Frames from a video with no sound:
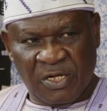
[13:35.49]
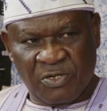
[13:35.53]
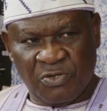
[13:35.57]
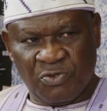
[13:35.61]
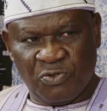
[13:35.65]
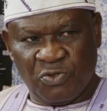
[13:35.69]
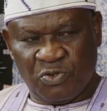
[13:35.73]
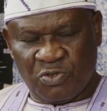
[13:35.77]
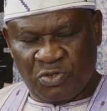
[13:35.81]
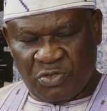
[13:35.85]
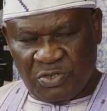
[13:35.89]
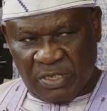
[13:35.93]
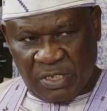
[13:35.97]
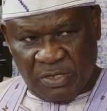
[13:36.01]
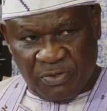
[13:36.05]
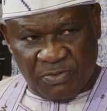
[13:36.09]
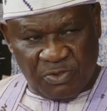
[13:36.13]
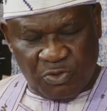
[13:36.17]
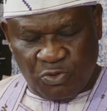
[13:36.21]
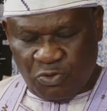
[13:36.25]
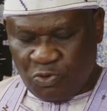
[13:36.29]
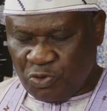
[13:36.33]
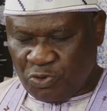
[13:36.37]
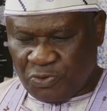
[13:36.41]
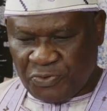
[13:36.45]
They
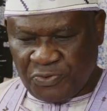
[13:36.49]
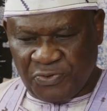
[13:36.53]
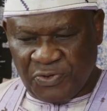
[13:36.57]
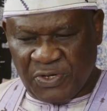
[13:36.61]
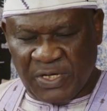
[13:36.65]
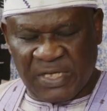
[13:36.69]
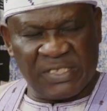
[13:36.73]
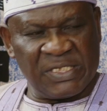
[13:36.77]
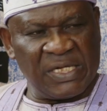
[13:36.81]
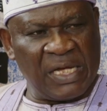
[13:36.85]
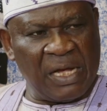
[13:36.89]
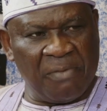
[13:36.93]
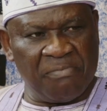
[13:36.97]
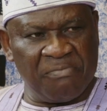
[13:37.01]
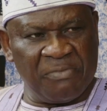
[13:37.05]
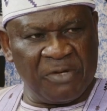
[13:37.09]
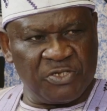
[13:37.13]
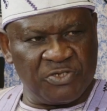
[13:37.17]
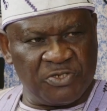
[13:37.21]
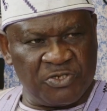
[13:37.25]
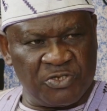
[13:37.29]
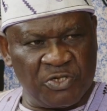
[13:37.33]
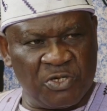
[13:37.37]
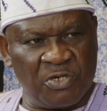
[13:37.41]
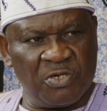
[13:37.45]
will go through it and
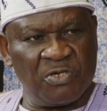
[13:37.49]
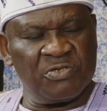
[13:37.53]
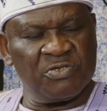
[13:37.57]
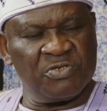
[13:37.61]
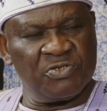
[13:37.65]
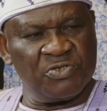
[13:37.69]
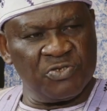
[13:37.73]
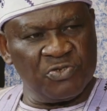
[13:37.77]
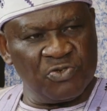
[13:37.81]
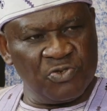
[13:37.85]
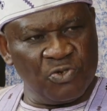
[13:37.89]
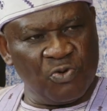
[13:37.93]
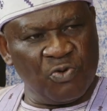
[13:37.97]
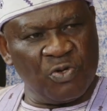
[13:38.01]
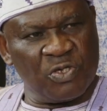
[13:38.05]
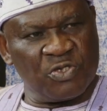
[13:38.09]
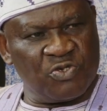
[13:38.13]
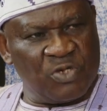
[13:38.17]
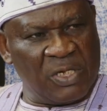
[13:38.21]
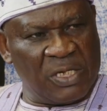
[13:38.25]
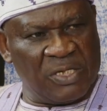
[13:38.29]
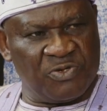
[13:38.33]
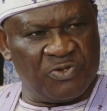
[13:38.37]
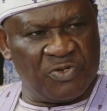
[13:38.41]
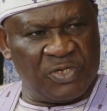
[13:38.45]
make sure you know
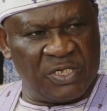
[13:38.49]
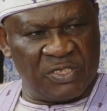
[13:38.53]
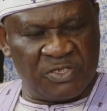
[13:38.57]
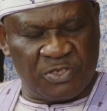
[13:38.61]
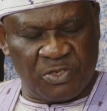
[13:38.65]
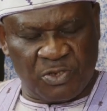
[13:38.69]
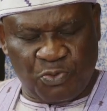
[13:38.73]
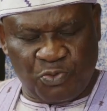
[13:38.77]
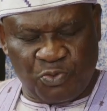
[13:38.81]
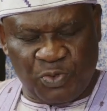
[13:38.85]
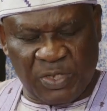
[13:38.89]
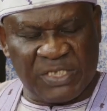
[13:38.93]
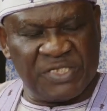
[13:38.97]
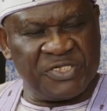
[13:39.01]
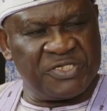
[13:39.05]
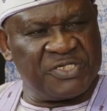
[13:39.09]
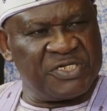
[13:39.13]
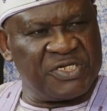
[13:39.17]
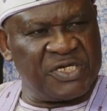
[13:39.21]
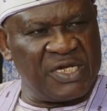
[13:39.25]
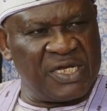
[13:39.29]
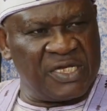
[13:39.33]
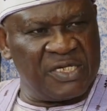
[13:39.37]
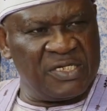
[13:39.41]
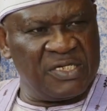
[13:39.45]
what you are doing. So we
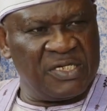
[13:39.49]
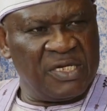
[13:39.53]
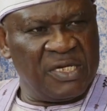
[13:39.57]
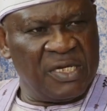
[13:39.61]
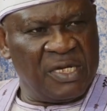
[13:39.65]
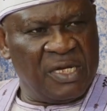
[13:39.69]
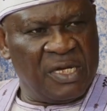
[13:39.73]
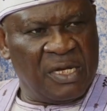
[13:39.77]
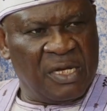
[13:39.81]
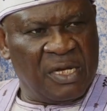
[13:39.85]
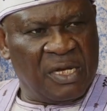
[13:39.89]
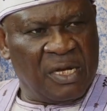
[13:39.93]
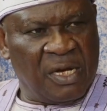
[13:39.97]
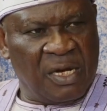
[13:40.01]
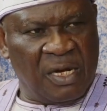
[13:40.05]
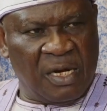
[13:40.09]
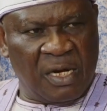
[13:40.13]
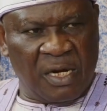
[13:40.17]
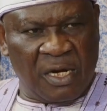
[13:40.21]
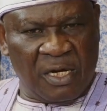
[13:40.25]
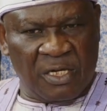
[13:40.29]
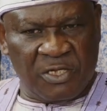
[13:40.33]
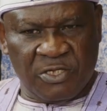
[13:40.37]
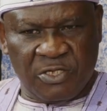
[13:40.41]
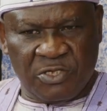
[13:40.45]
train
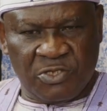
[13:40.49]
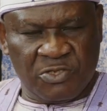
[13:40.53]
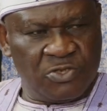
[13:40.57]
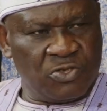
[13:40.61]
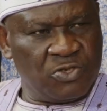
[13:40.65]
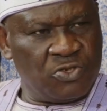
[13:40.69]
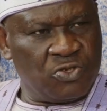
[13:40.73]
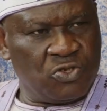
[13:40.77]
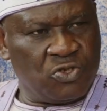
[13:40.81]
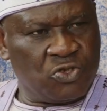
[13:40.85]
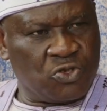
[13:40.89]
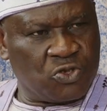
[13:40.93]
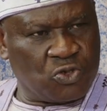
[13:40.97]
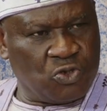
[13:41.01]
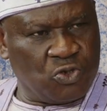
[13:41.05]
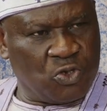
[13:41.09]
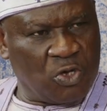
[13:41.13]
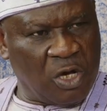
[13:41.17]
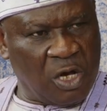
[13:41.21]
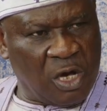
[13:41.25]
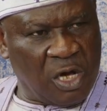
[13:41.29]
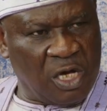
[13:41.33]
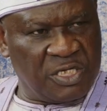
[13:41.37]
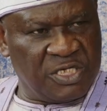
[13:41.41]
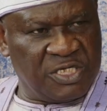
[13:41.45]
school
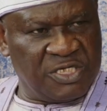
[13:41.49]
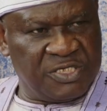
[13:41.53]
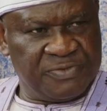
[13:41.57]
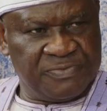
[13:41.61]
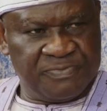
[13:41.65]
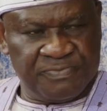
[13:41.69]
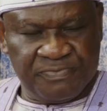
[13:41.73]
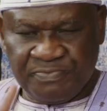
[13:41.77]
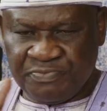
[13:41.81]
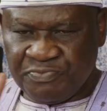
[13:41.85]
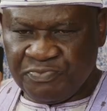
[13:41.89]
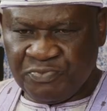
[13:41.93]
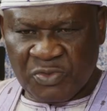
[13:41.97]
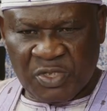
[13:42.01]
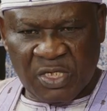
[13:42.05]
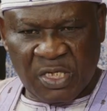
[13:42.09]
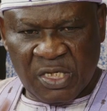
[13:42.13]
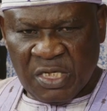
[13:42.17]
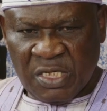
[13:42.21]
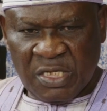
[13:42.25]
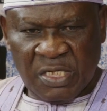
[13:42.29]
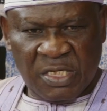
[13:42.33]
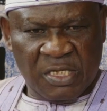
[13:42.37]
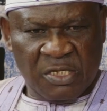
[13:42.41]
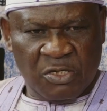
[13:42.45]
guards,
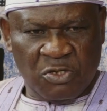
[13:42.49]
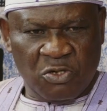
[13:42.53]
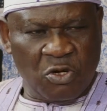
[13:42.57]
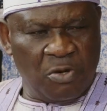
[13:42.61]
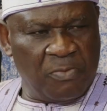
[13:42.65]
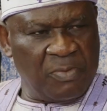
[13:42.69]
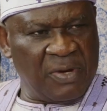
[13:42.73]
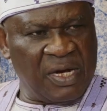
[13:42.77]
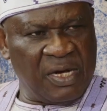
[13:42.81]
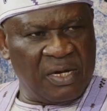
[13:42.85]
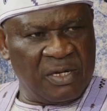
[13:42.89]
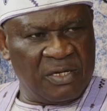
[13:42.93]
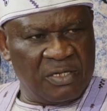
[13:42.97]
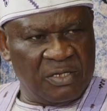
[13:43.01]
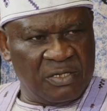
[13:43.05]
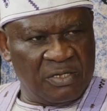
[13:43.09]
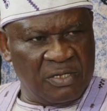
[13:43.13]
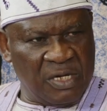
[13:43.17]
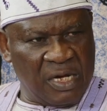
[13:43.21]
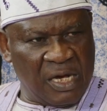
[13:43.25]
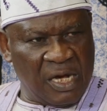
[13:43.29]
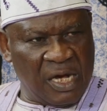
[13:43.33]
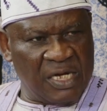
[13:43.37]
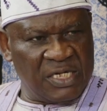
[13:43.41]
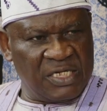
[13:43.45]
normal
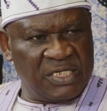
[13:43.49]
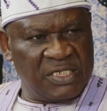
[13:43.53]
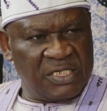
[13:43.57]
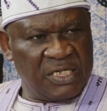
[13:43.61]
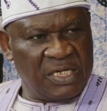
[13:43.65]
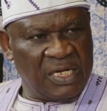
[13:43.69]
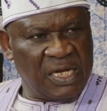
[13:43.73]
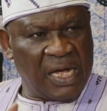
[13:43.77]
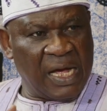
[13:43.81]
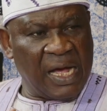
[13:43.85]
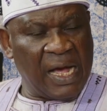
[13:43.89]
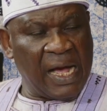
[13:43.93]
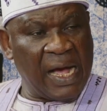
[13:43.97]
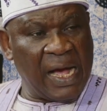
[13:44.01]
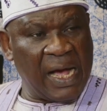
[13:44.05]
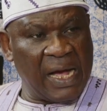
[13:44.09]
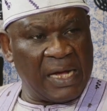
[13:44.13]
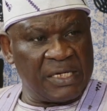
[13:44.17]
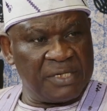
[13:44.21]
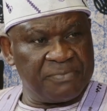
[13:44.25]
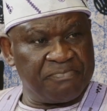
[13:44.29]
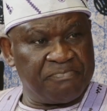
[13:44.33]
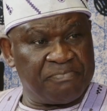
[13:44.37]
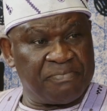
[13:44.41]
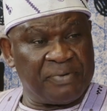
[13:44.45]
guards,
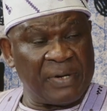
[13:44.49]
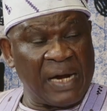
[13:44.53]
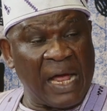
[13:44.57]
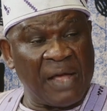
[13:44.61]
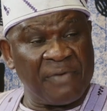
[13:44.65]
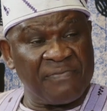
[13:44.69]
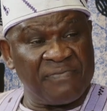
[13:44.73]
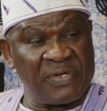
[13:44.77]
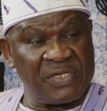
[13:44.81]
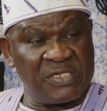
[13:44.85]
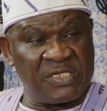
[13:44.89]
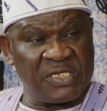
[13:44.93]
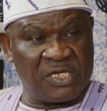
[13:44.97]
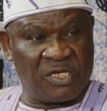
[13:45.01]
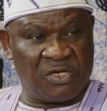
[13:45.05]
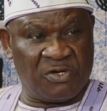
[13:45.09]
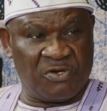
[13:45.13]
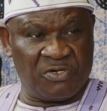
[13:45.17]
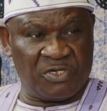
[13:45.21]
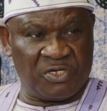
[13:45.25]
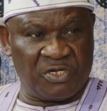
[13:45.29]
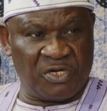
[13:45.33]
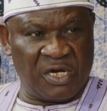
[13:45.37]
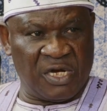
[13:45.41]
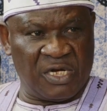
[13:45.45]
and private
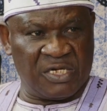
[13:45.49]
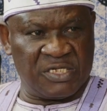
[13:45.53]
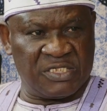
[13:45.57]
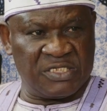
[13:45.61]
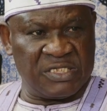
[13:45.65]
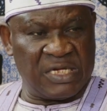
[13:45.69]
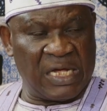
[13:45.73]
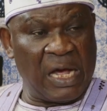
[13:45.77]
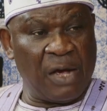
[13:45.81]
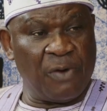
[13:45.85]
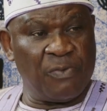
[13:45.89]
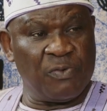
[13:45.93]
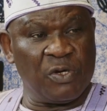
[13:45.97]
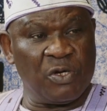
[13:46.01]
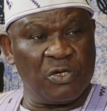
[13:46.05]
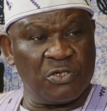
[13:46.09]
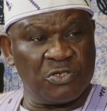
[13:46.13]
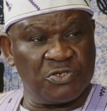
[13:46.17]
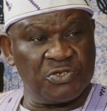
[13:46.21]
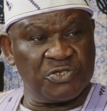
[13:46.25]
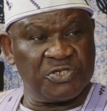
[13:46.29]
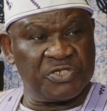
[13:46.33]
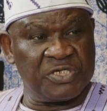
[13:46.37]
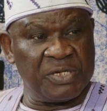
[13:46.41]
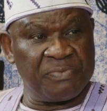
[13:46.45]
security guards. And we
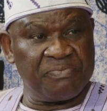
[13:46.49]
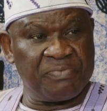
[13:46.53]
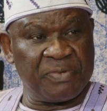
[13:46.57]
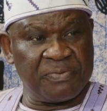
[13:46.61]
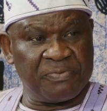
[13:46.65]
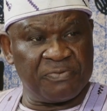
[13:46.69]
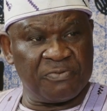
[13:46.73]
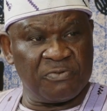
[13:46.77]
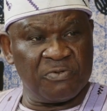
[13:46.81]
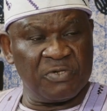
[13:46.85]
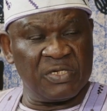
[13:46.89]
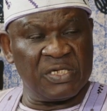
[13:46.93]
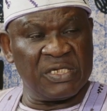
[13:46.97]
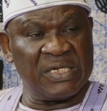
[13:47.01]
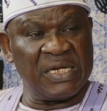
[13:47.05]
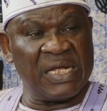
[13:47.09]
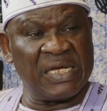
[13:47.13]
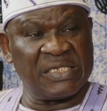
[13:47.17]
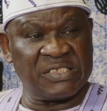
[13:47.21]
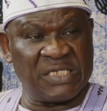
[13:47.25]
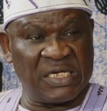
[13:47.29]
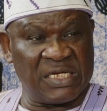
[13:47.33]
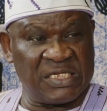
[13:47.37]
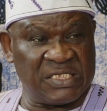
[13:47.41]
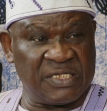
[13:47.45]
also train people in
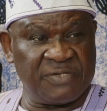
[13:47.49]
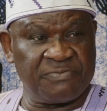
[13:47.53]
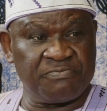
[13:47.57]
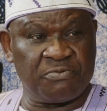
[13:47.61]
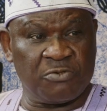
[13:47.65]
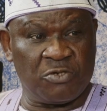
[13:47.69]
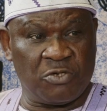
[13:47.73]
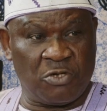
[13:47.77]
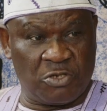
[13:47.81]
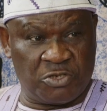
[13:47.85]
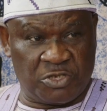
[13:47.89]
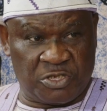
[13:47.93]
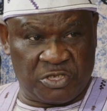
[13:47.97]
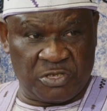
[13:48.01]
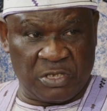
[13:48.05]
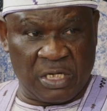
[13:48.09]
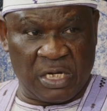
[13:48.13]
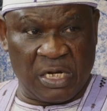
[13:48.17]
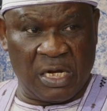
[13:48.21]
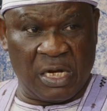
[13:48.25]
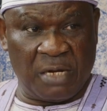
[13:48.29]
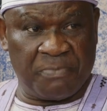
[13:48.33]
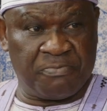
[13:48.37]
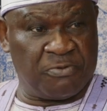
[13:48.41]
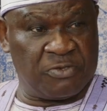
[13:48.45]
executive
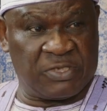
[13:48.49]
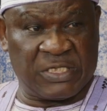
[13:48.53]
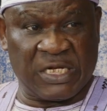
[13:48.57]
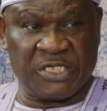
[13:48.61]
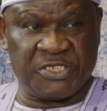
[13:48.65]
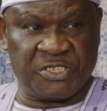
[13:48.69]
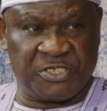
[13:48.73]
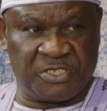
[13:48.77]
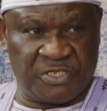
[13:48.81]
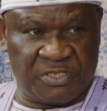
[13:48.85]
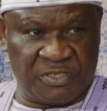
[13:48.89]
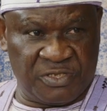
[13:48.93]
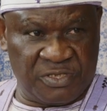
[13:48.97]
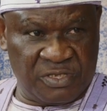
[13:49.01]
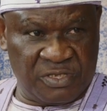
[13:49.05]
protection.